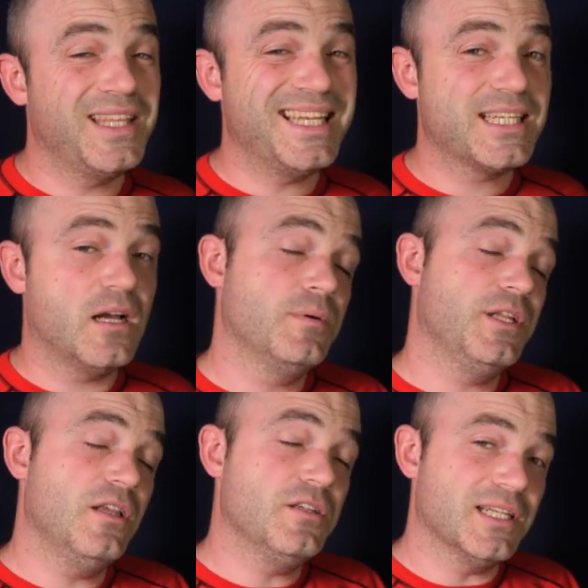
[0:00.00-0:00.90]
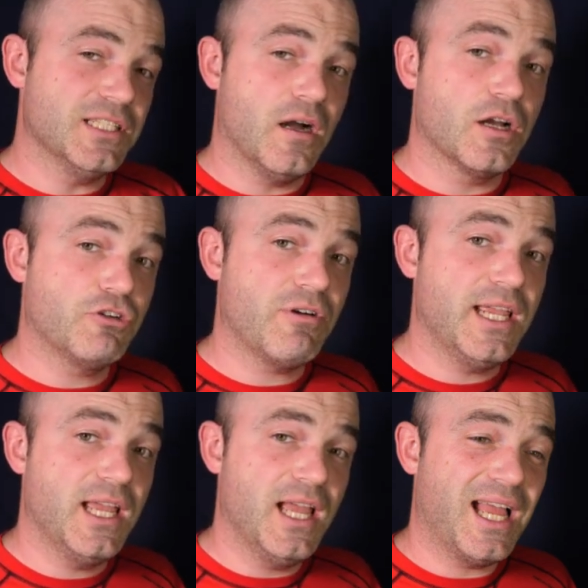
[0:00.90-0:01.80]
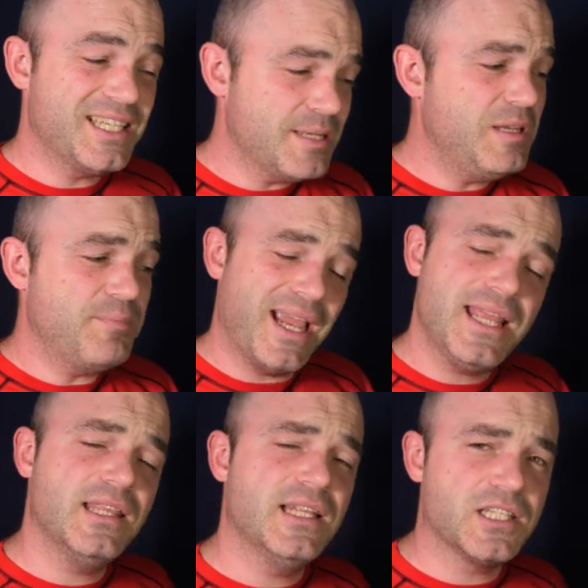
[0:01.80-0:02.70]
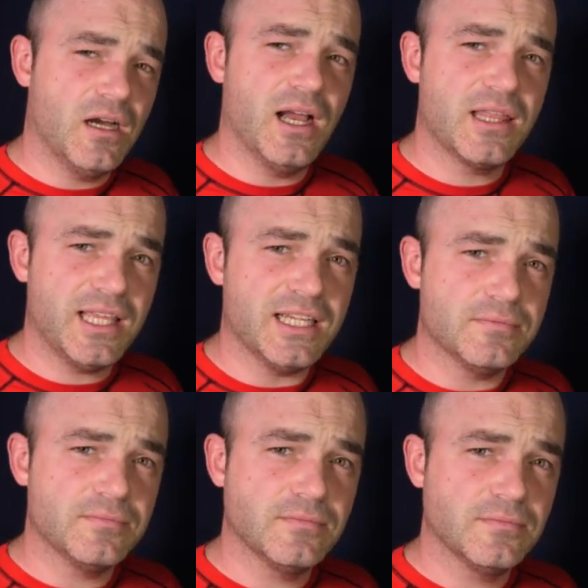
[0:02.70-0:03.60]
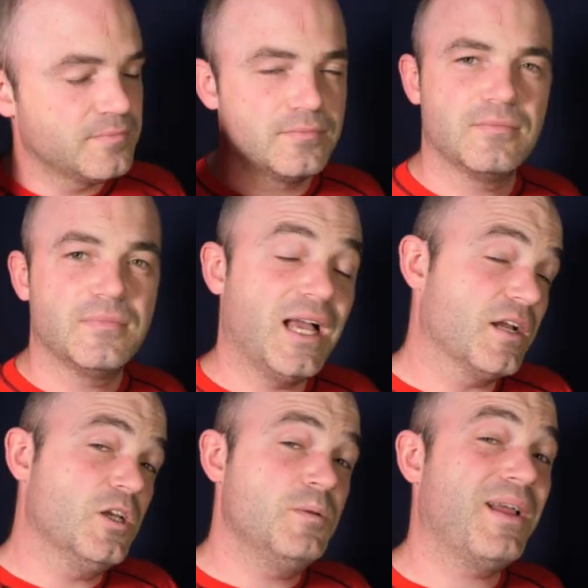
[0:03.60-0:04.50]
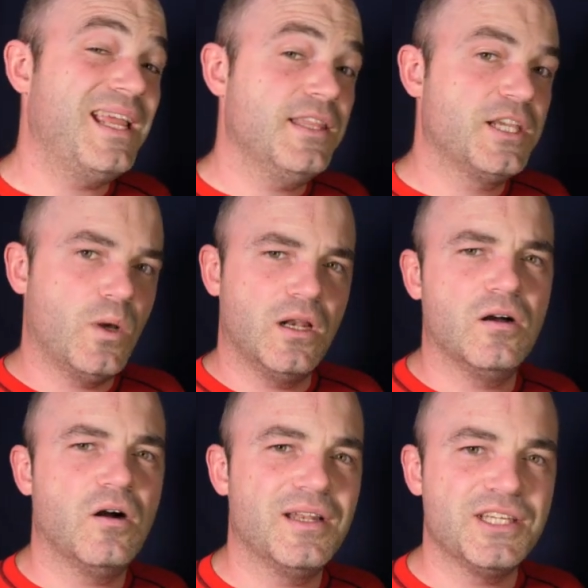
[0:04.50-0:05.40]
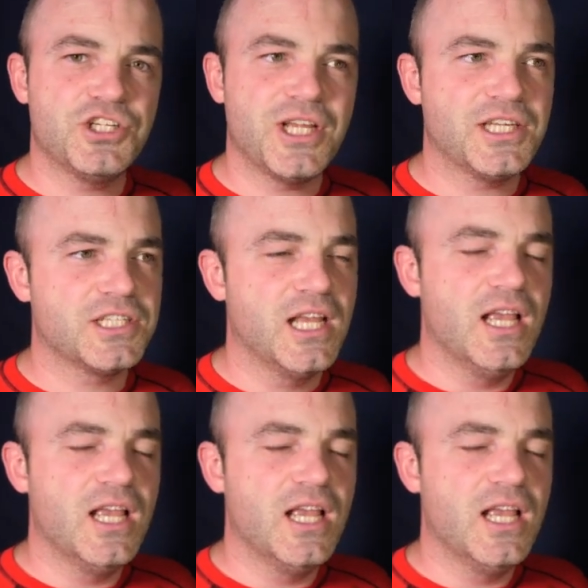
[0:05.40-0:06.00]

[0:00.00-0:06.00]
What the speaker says: this, I'm going to use a dark grey and simply paint the entire thing. Now, I could paint the Aquila on his chest